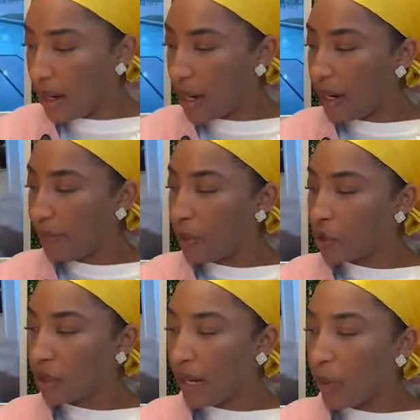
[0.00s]

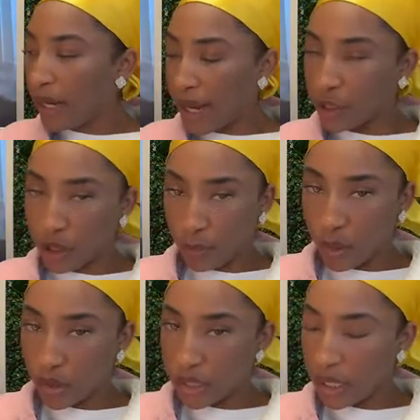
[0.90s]
so that we can actually
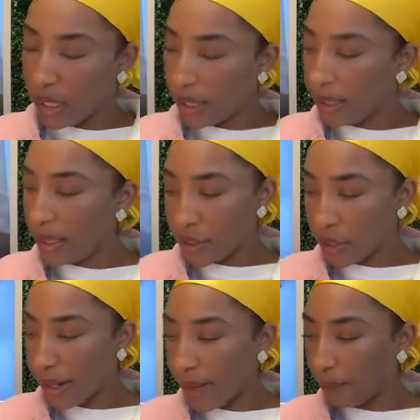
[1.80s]
post it on
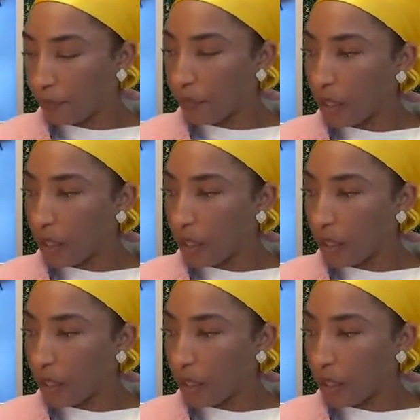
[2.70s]
Instagram.